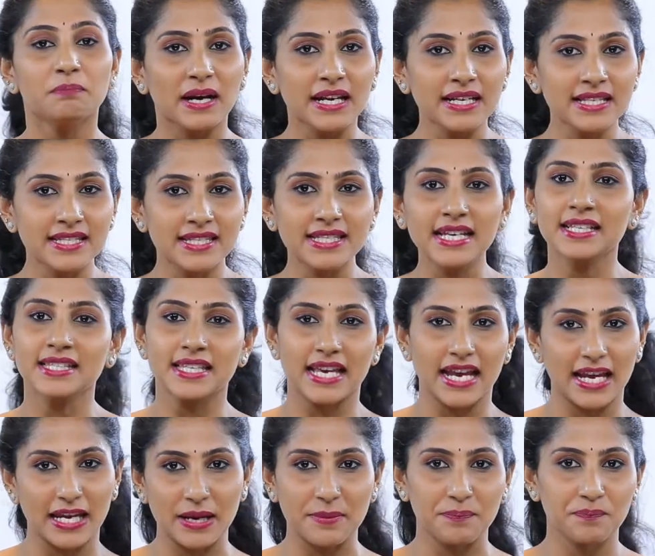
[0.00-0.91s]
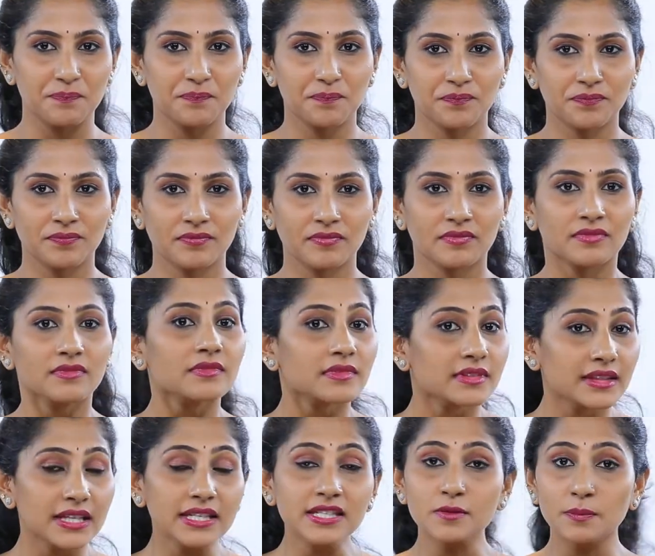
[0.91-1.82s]
by 6 a.m.
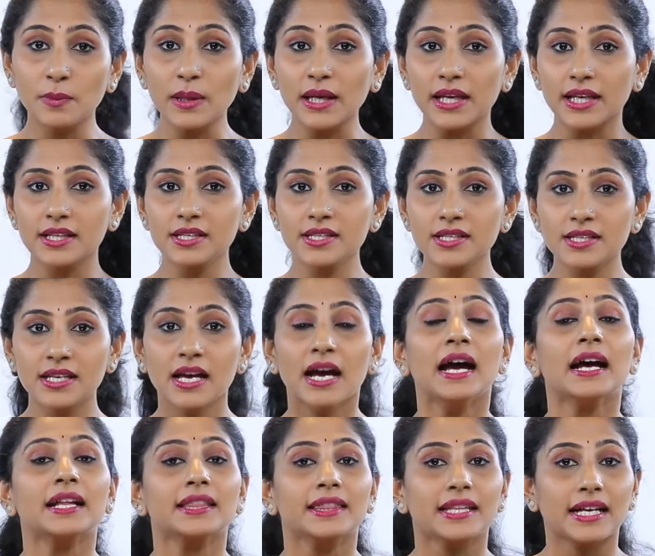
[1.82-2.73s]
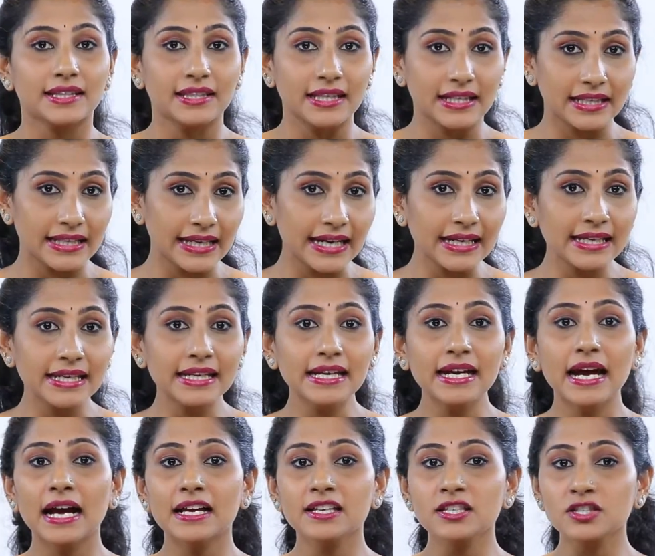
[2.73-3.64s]
This means that the lady
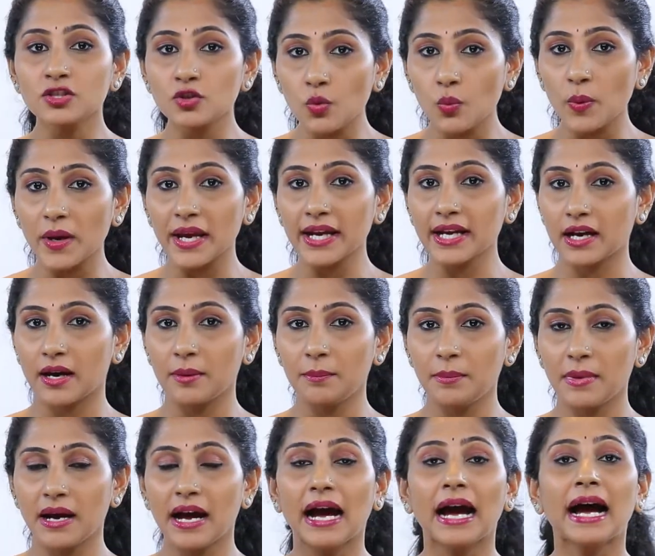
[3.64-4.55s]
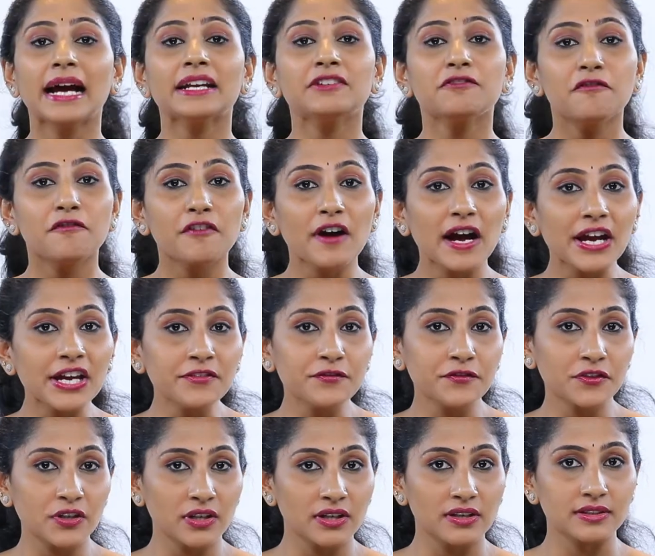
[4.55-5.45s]
has to wake up at
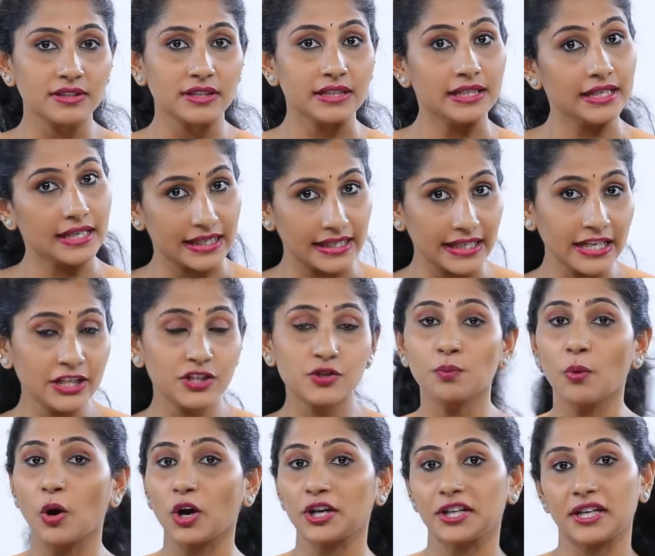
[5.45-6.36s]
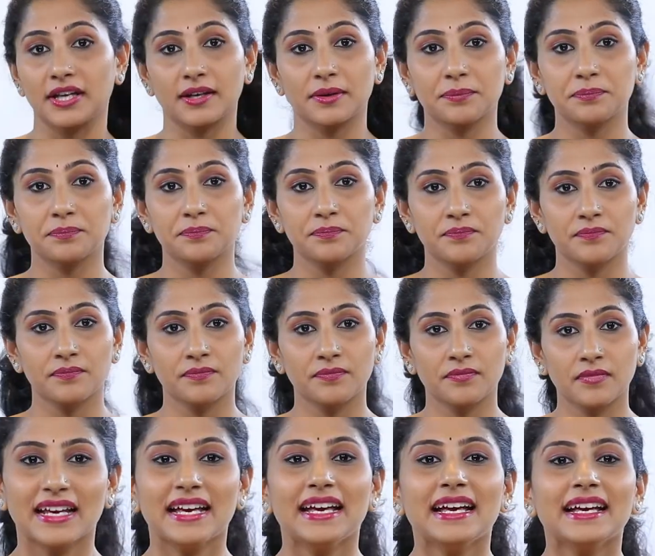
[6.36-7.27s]
5:30 each morning.
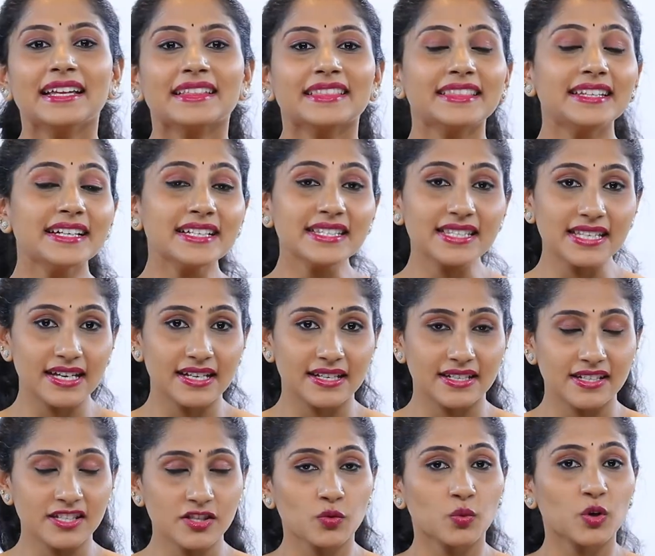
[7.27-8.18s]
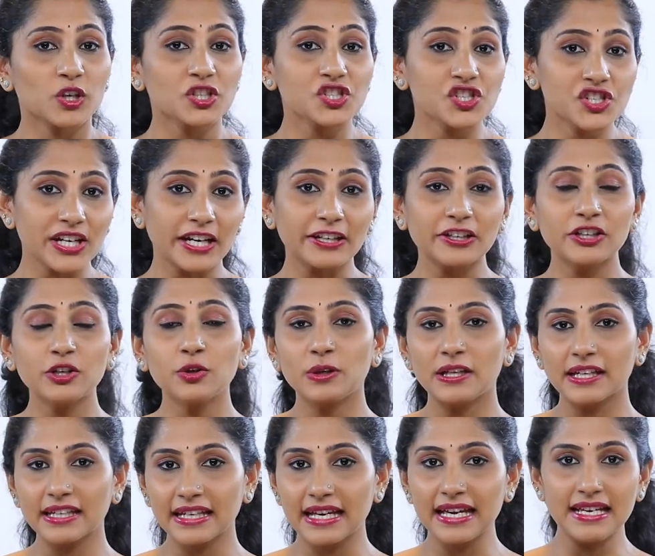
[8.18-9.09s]
This is what
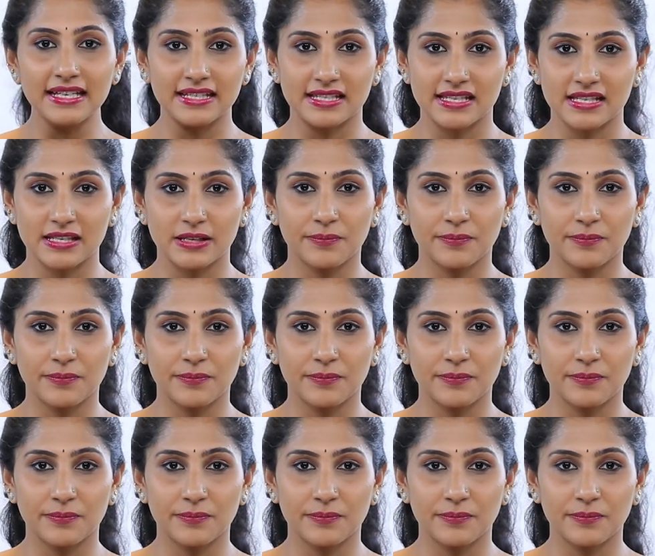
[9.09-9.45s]
scheduling is,